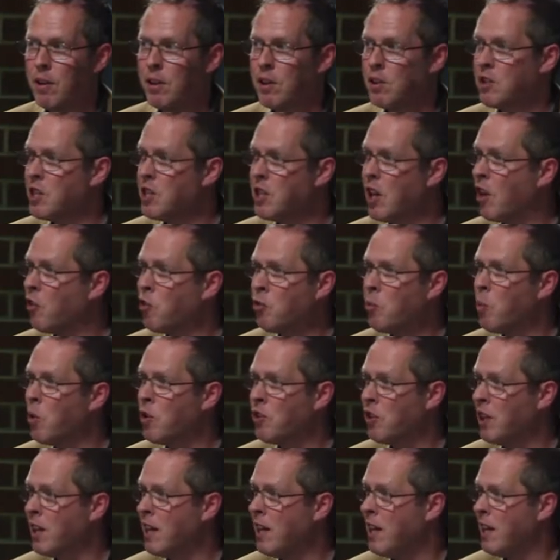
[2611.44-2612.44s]
She doesn't
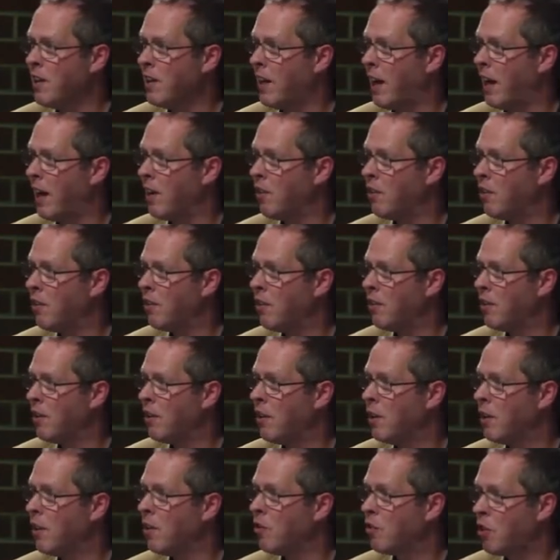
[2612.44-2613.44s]
want to hear that,
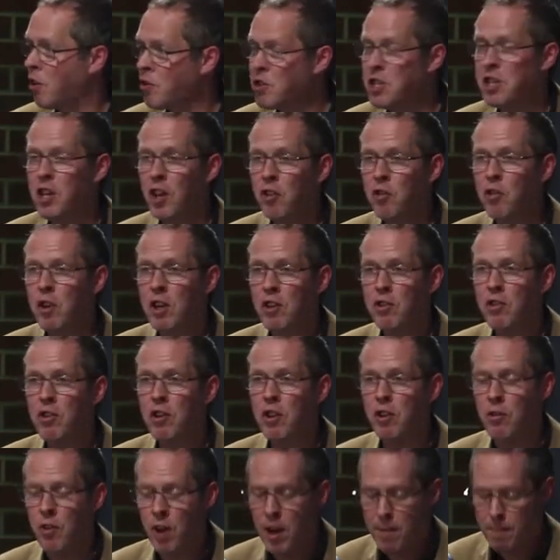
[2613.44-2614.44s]
so she doesn't listen
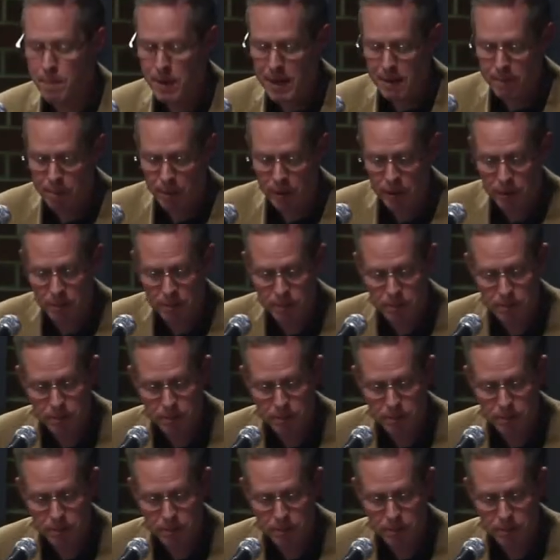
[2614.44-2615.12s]
to the right people.